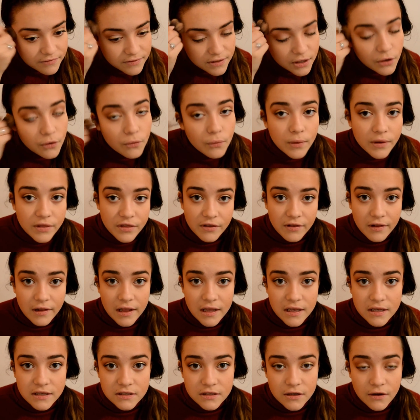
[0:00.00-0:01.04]
her with a
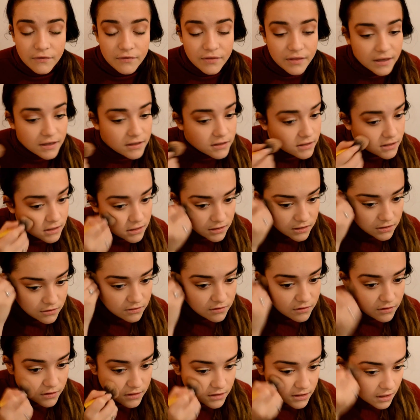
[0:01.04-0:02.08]
list of things to do
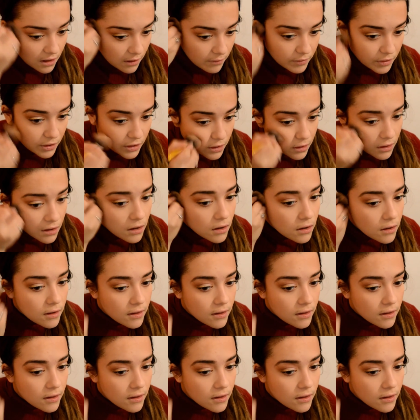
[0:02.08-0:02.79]
in the summer,